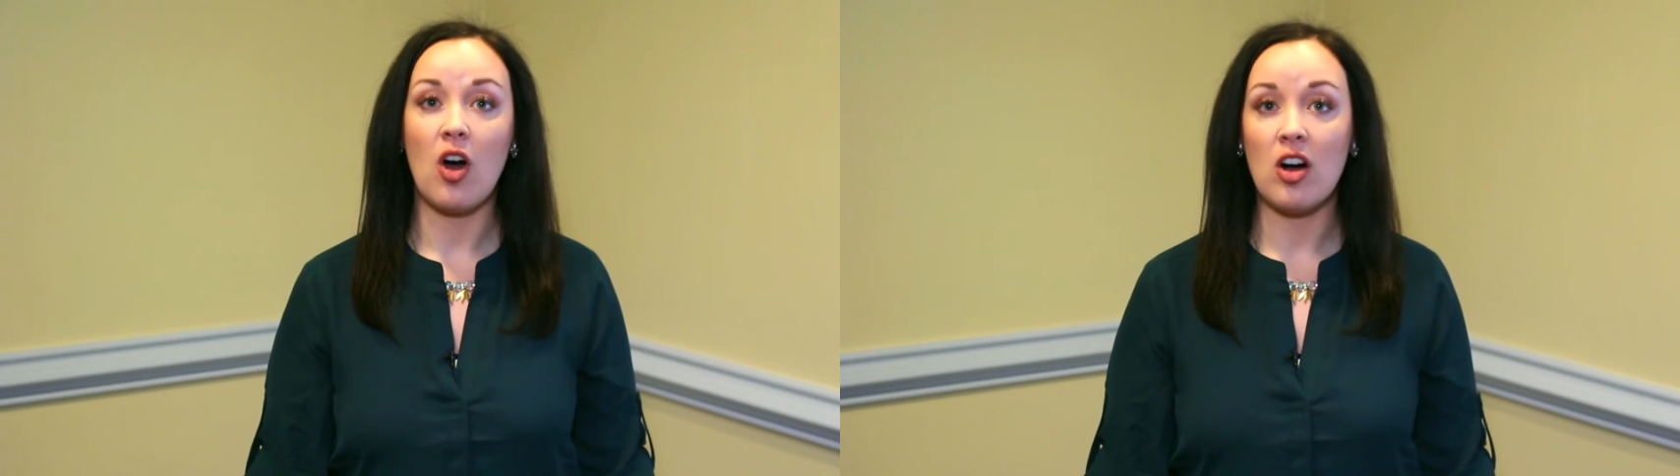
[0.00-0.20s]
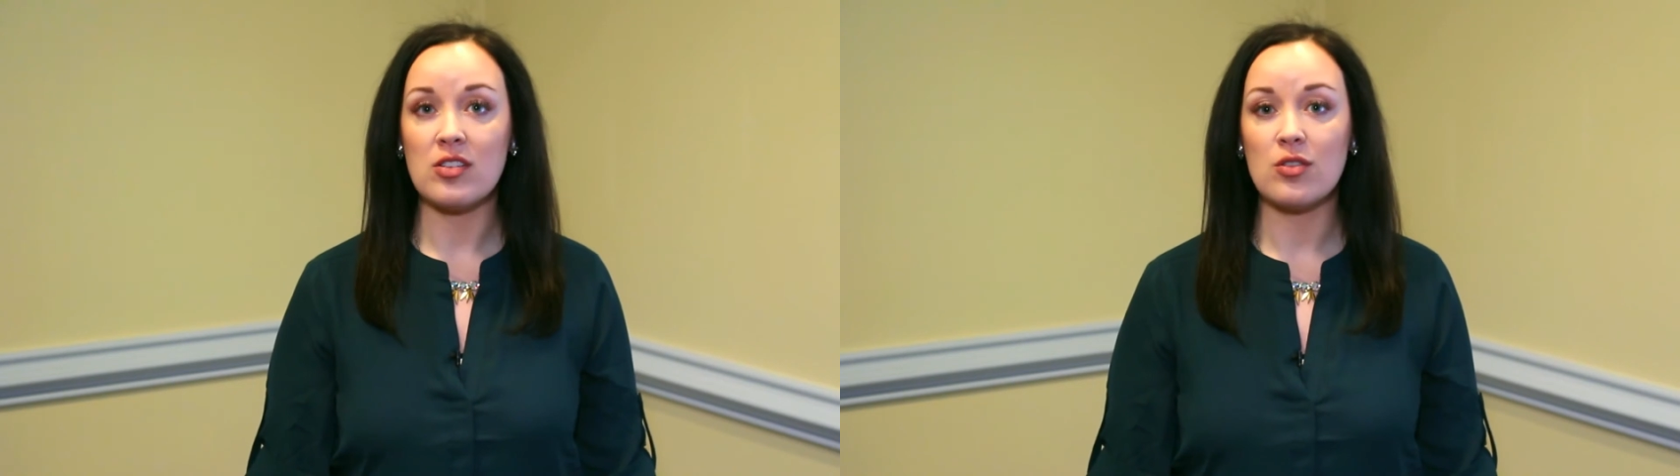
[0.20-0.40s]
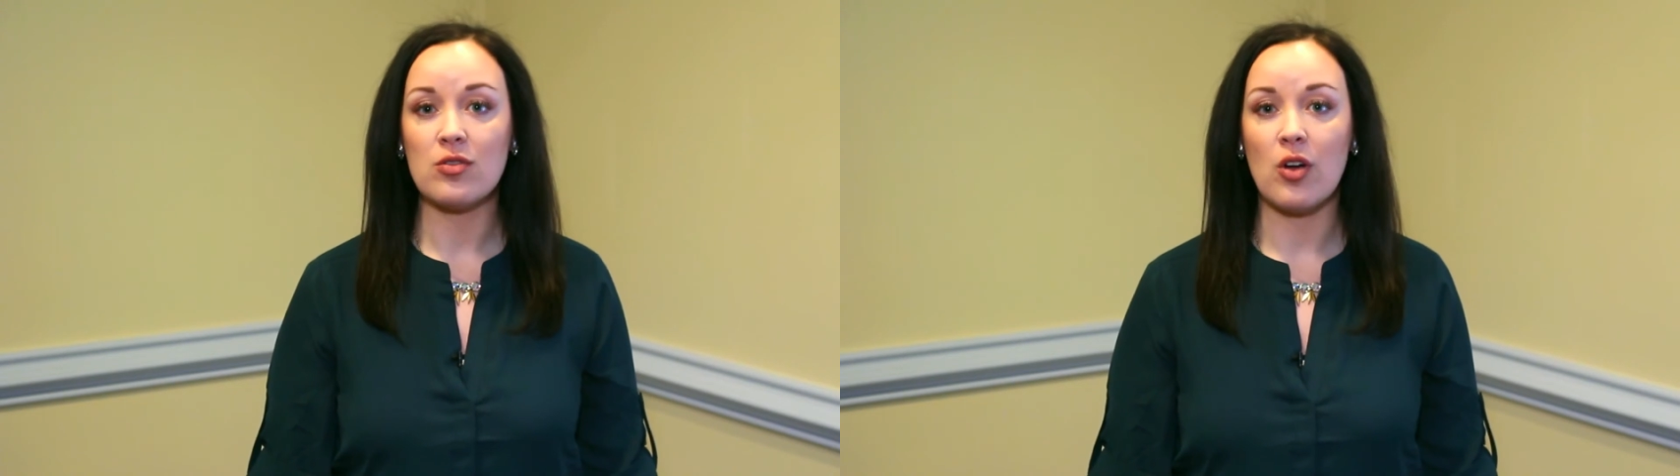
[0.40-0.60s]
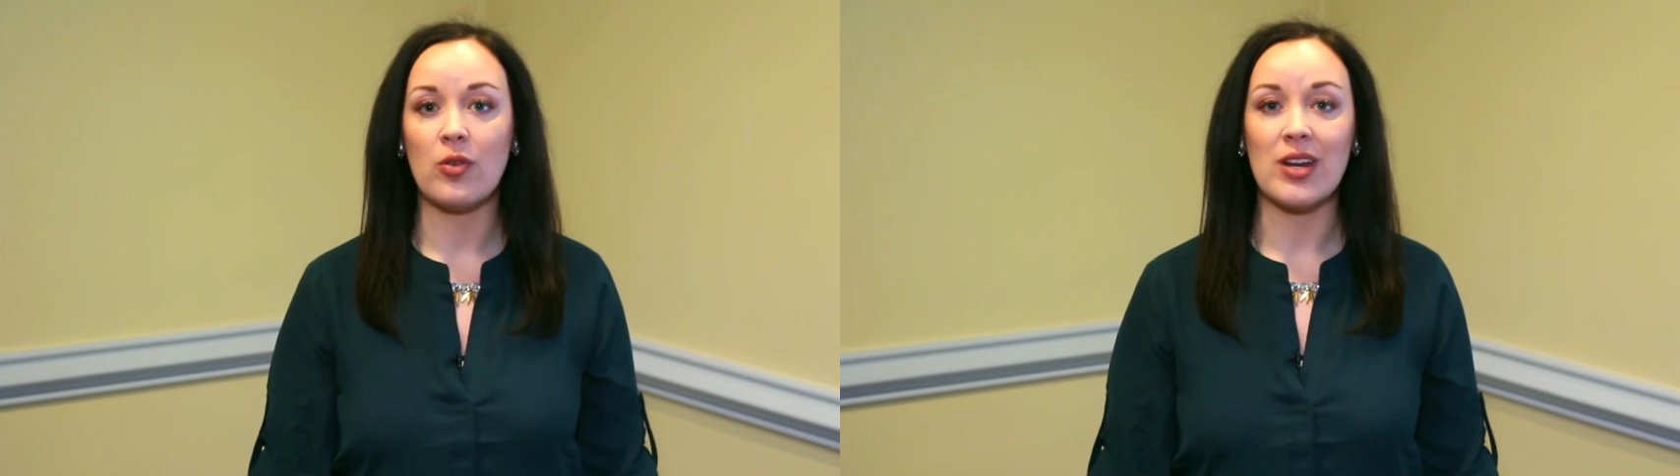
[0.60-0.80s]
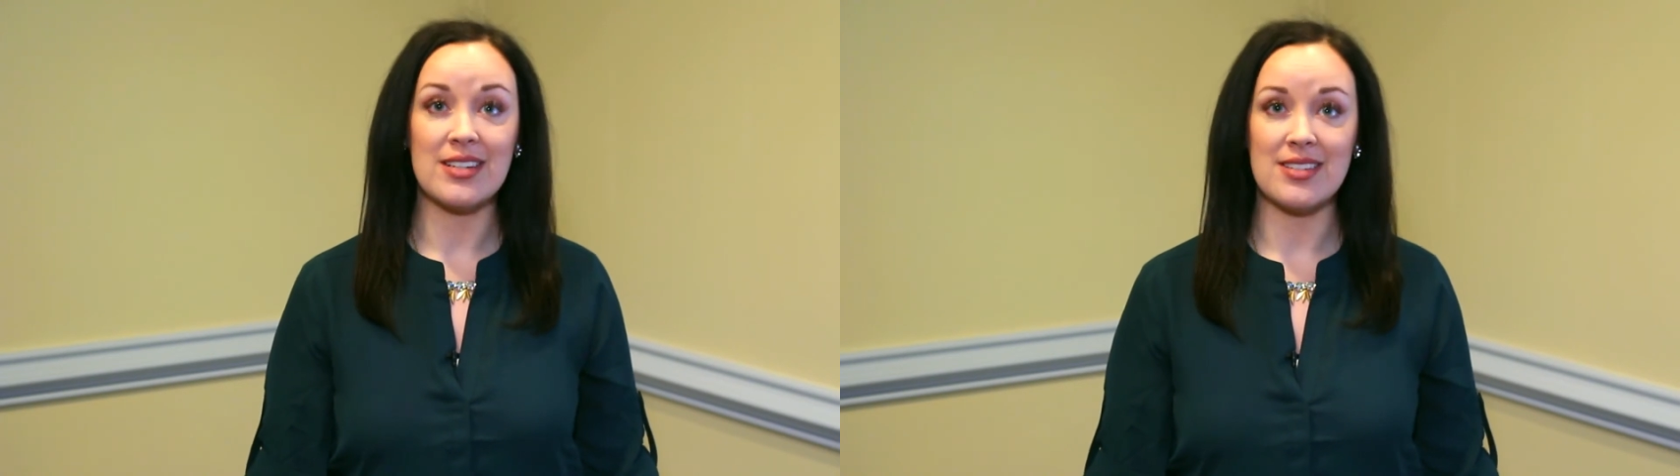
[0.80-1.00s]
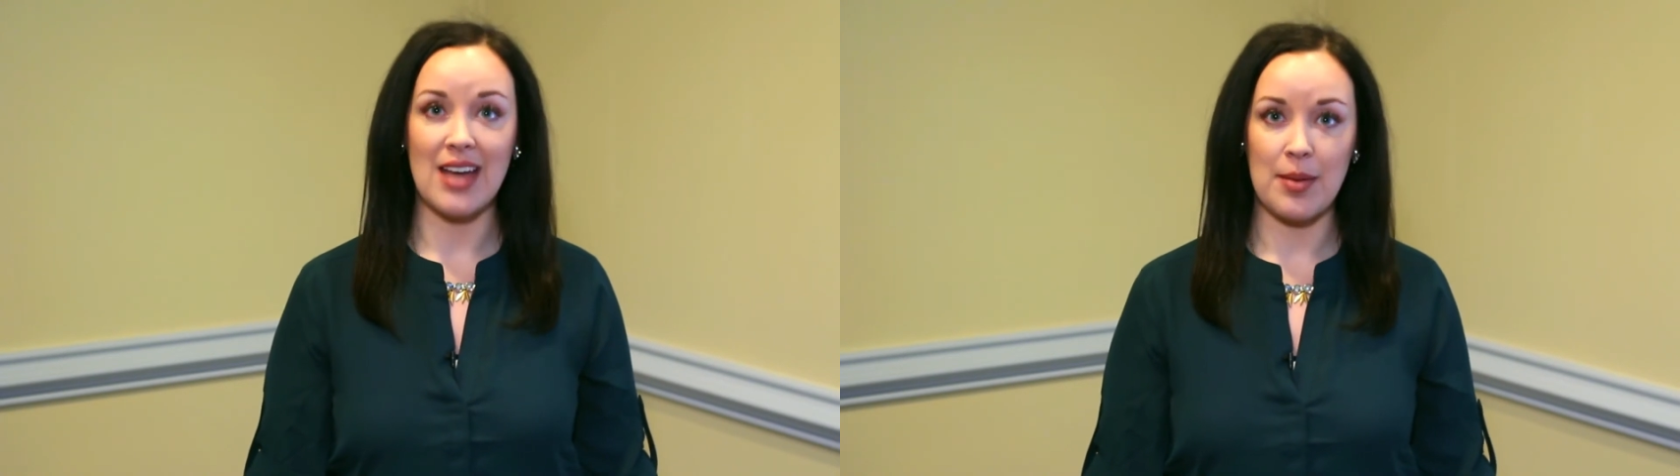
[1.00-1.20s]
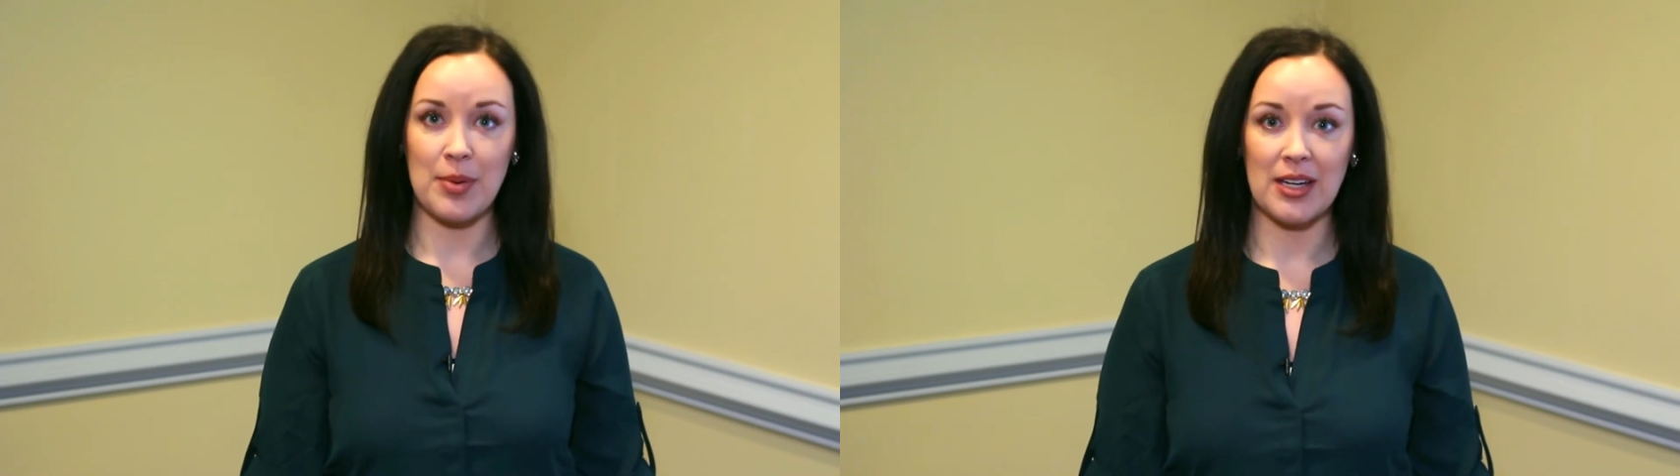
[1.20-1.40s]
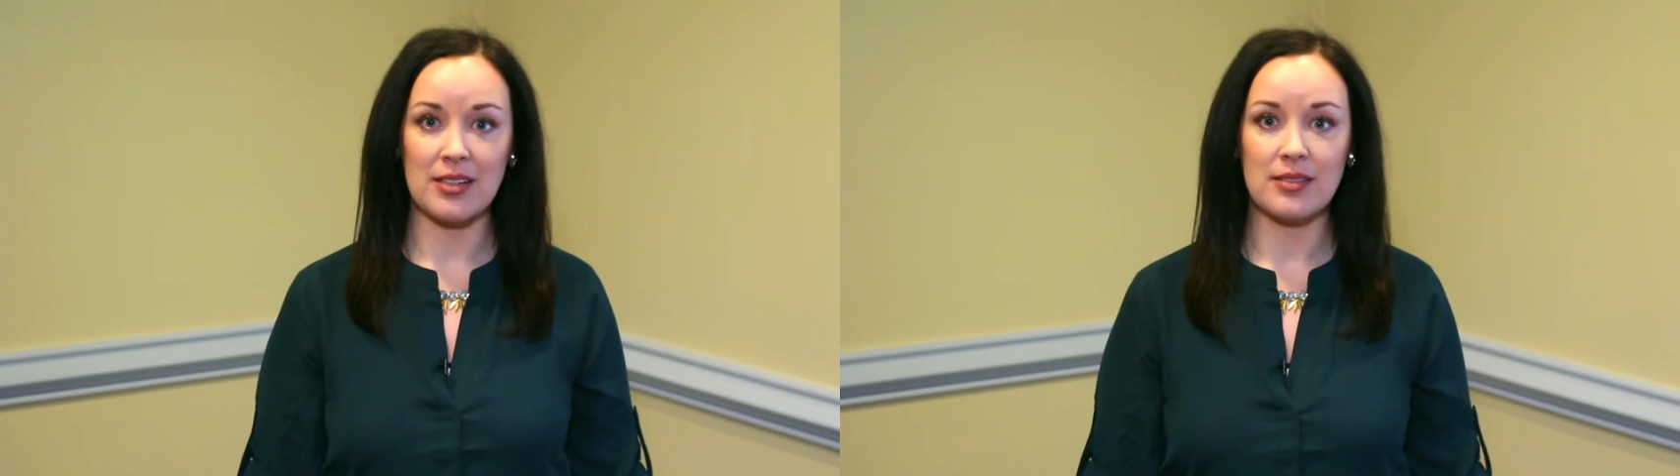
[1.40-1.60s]
also known as
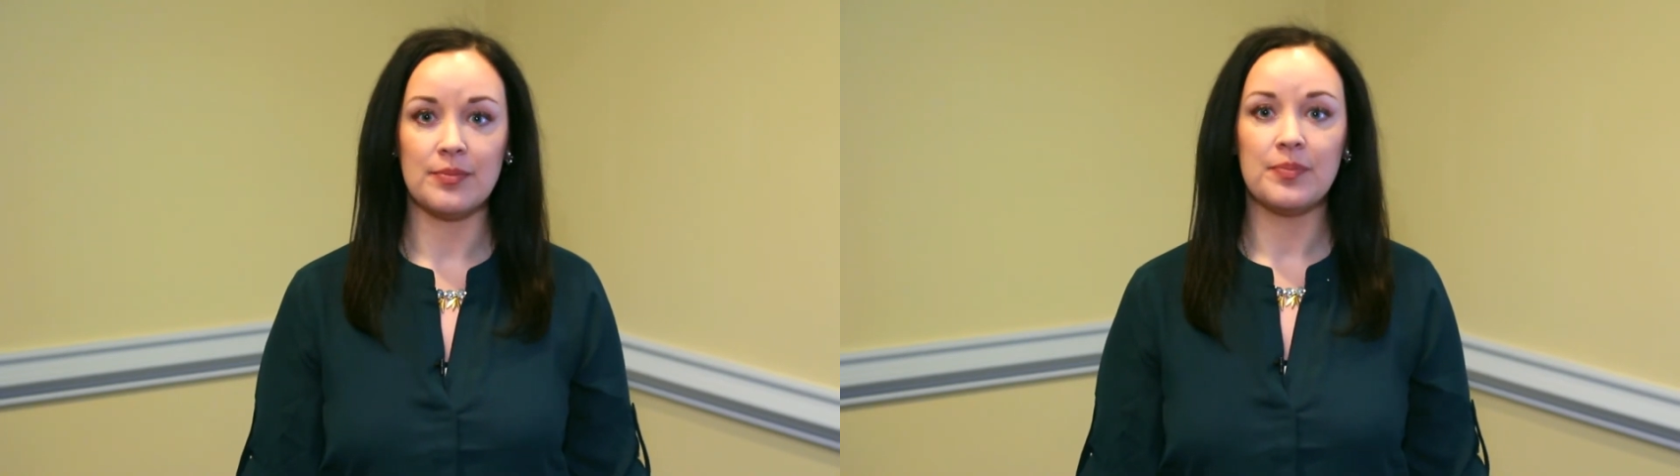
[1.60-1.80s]
Zyban.